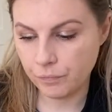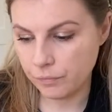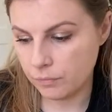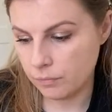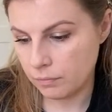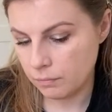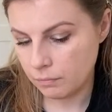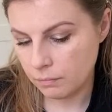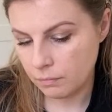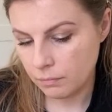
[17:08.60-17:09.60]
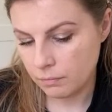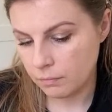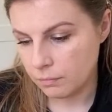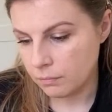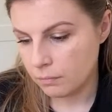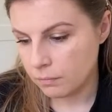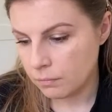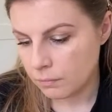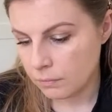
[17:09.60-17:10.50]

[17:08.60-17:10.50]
Nothing is said.